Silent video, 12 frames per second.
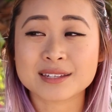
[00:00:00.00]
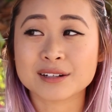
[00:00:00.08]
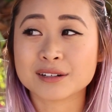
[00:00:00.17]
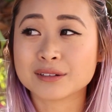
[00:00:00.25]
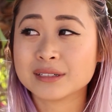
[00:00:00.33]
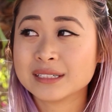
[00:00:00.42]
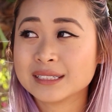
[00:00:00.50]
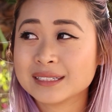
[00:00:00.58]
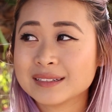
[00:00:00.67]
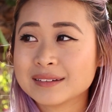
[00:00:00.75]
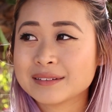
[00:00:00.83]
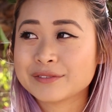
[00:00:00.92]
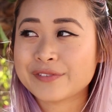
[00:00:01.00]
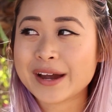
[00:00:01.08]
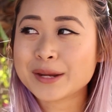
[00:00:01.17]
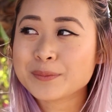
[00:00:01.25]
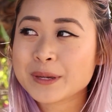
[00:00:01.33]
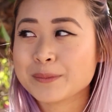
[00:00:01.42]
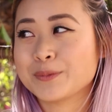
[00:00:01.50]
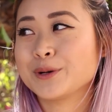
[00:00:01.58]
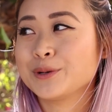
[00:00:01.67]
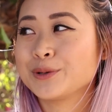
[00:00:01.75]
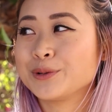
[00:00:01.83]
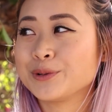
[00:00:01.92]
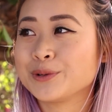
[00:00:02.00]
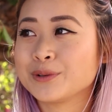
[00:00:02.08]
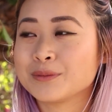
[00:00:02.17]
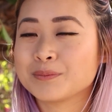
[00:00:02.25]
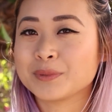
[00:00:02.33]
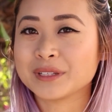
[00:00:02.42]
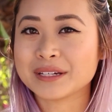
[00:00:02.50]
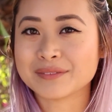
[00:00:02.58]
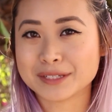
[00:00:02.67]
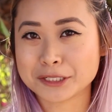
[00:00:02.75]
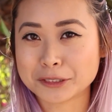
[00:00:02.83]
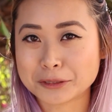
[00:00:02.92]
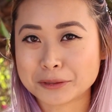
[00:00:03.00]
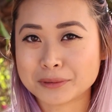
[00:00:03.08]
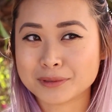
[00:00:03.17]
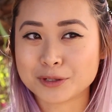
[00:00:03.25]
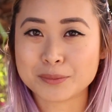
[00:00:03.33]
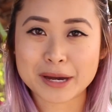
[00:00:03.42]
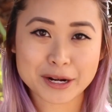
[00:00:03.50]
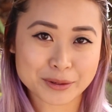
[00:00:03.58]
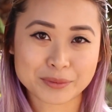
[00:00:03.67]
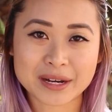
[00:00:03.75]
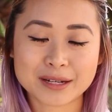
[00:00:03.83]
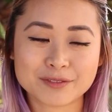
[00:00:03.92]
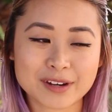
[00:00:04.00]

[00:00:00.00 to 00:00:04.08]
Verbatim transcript: So find people who believe in you no matter what.